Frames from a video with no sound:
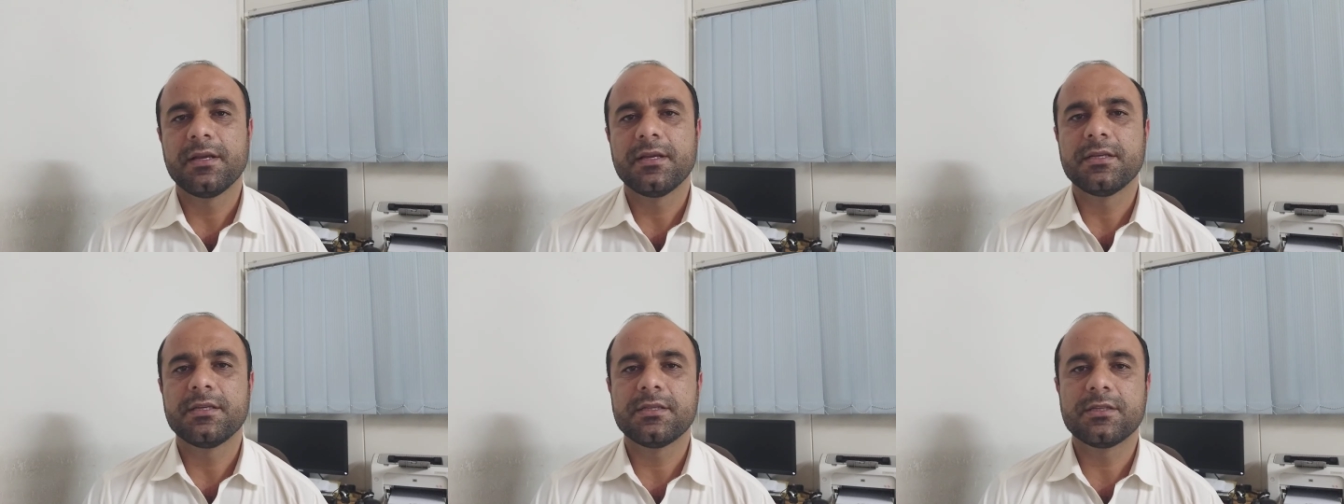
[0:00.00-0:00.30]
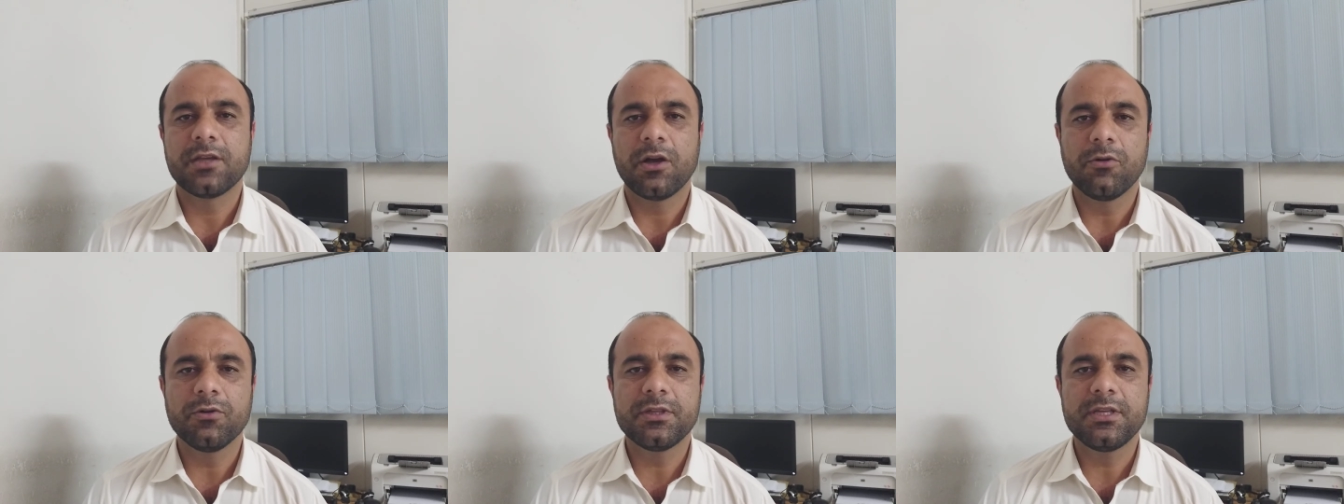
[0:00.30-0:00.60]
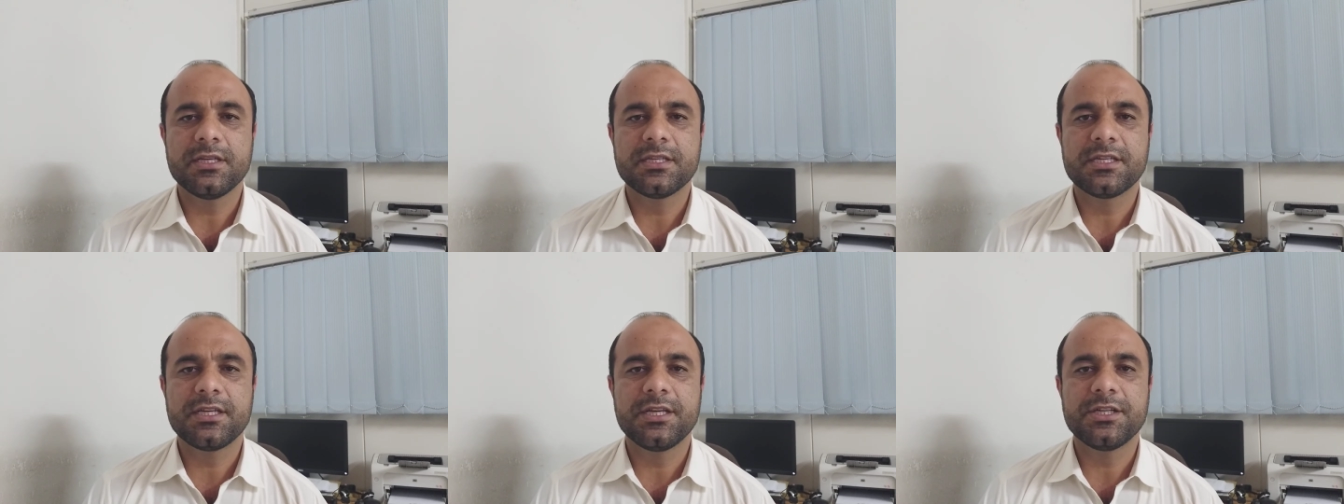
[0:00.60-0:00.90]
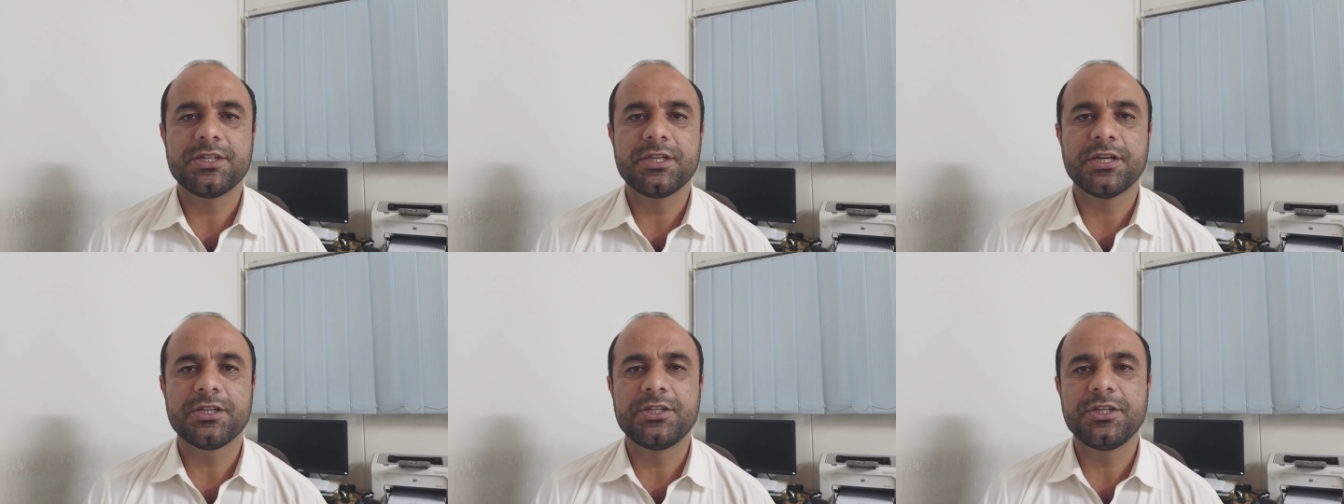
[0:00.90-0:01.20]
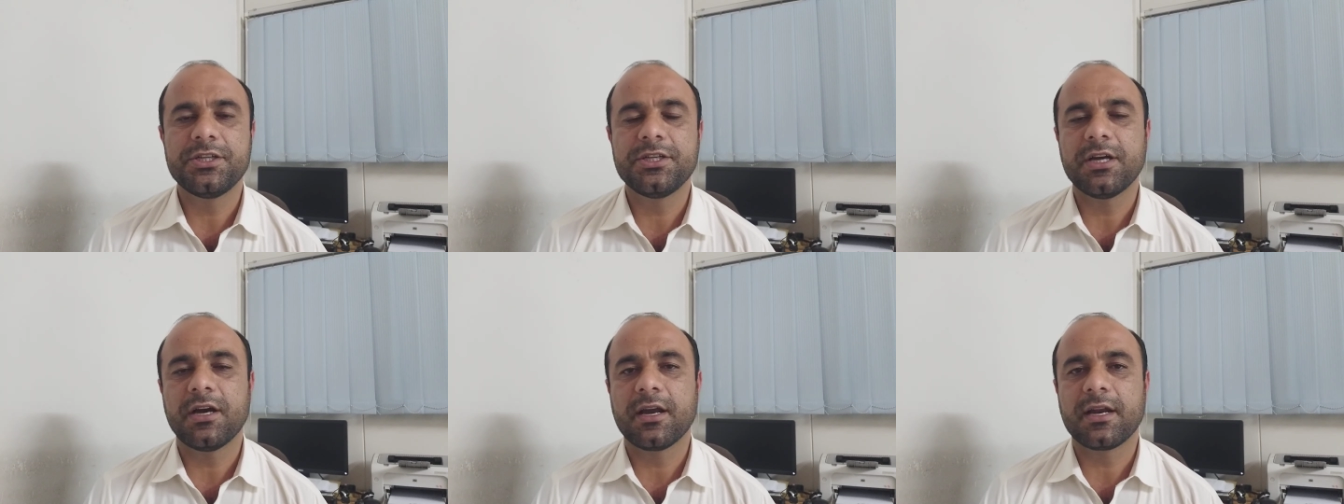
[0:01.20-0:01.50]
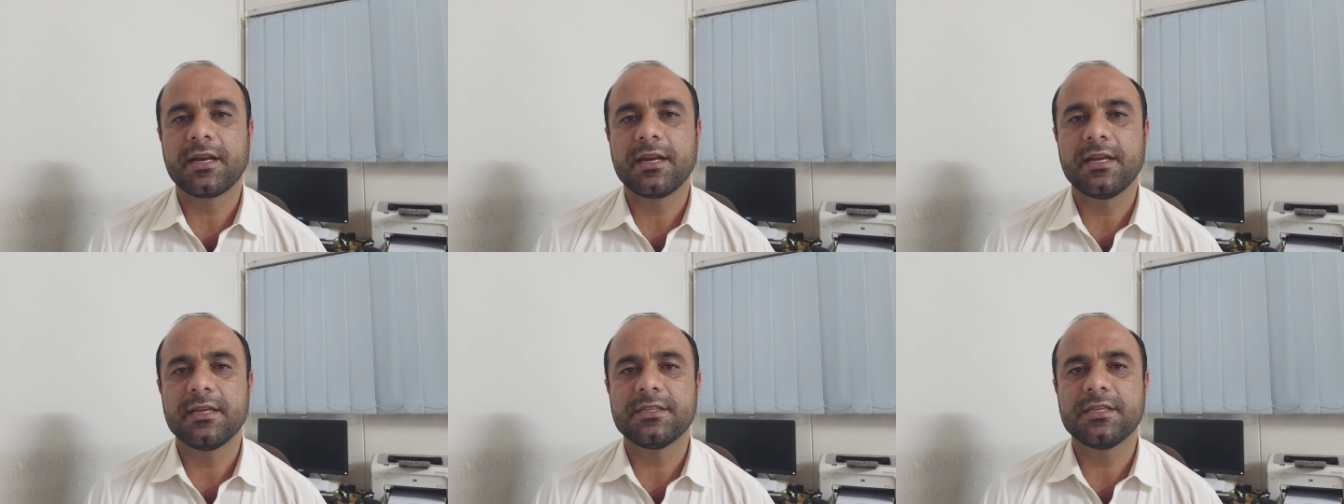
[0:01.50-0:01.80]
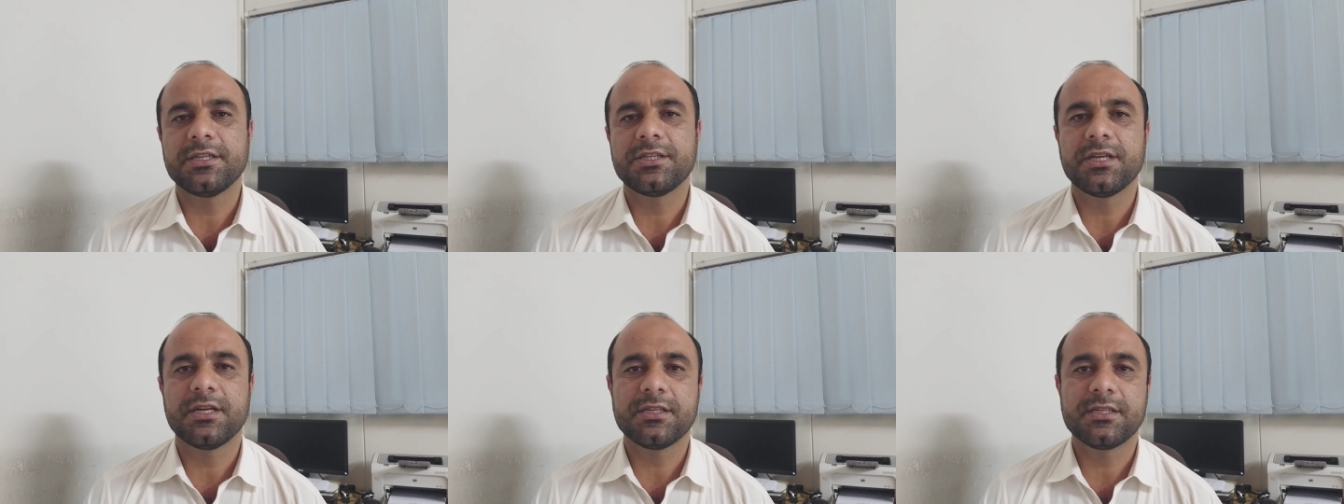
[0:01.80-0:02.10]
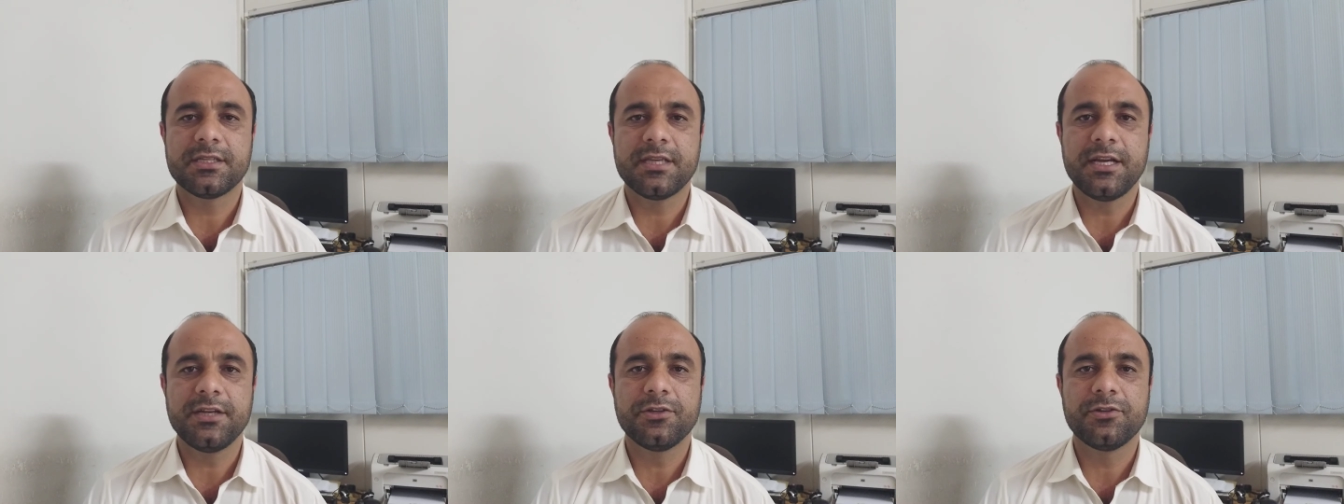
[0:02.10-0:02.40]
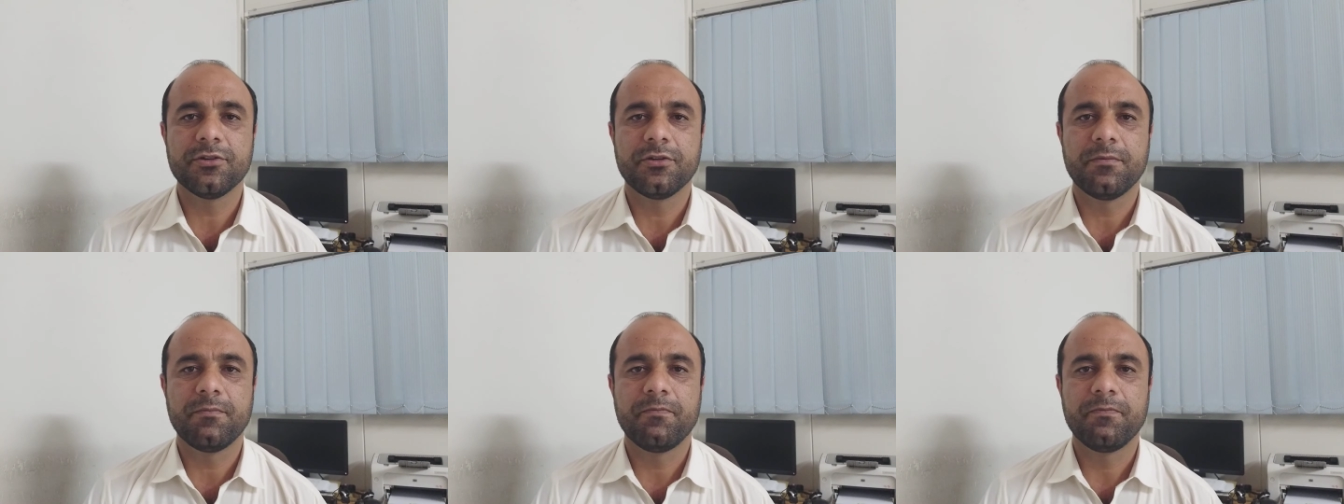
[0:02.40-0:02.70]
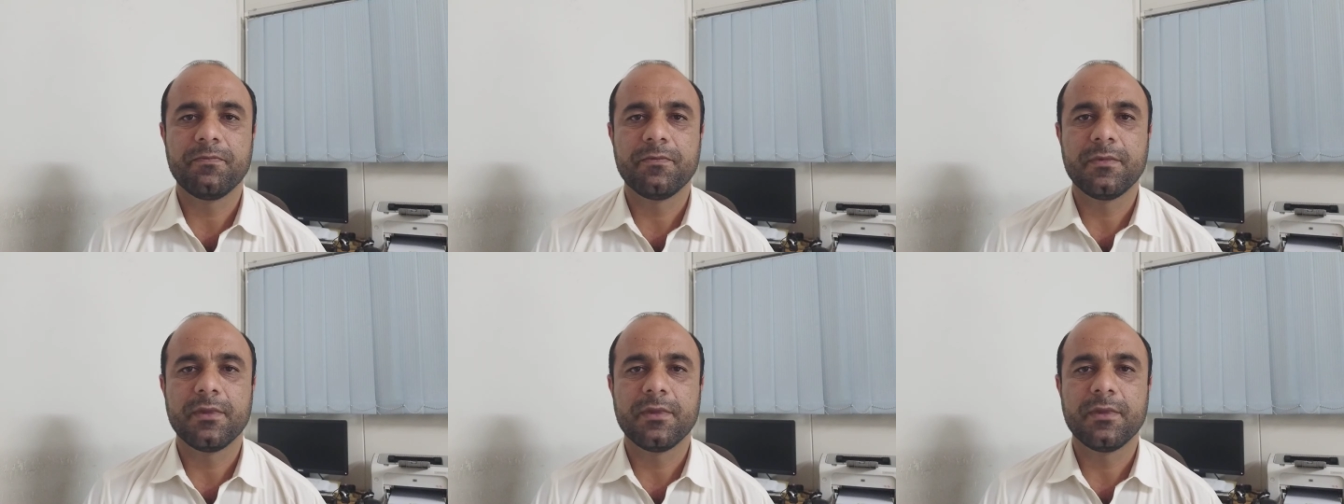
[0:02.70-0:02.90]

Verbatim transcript: Southeast Asia Treaty Organization, CENTO,